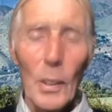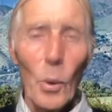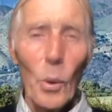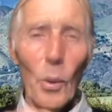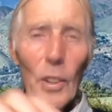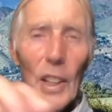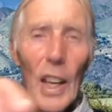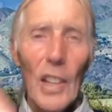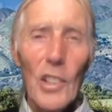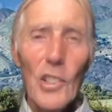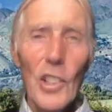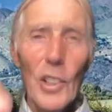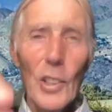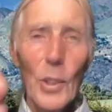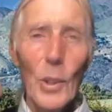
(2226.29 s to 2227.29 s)
All the energy
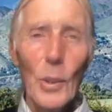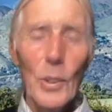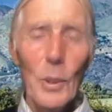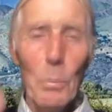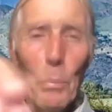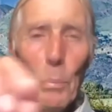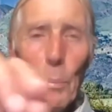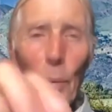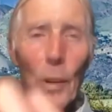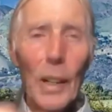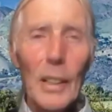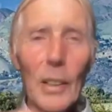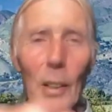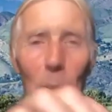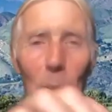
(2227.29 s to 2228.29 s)
it took to bring
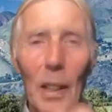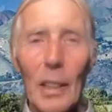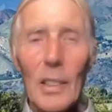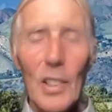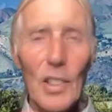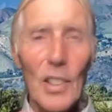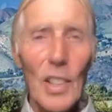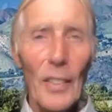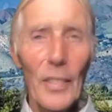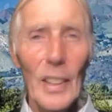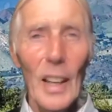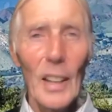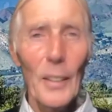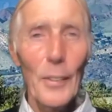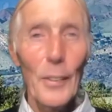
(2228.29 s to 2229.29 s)
them here to Southern
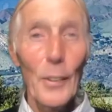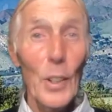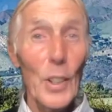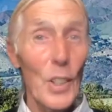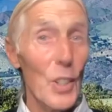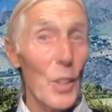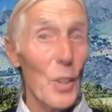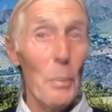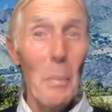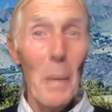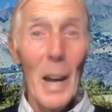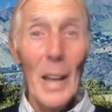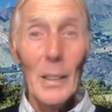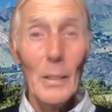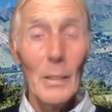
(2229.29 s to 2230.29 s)
California so that
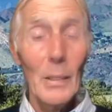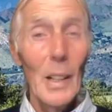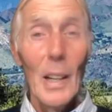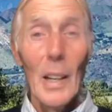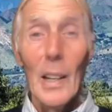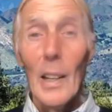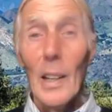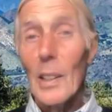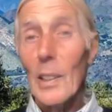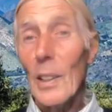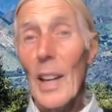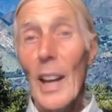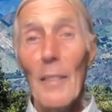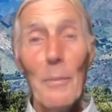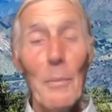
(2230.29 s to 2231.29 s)
Michael could
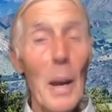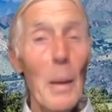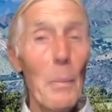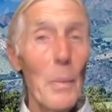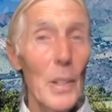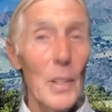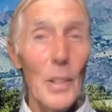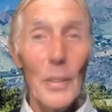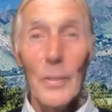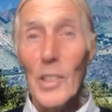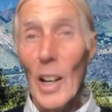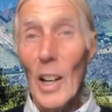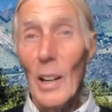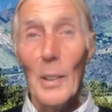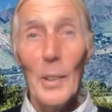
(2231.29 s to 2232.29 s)
have memories of
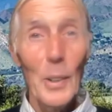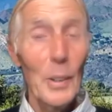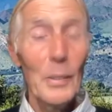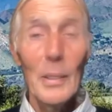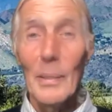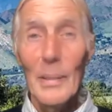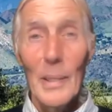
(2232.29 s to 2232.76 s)
childhood